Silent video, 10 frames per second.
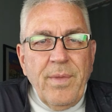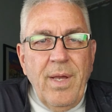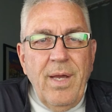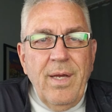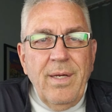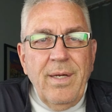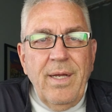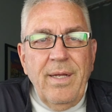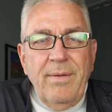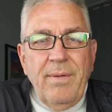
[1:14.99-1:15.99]

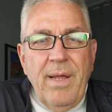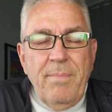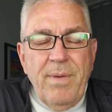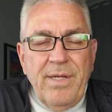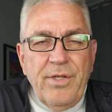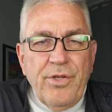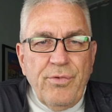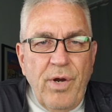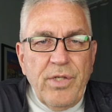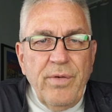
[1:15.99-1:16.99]
a big
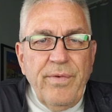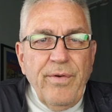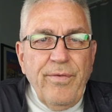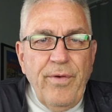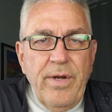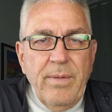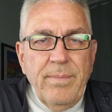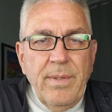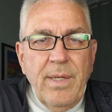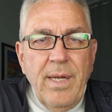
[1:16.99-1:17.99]
destruction of your
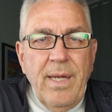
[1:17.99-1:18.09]
freedom,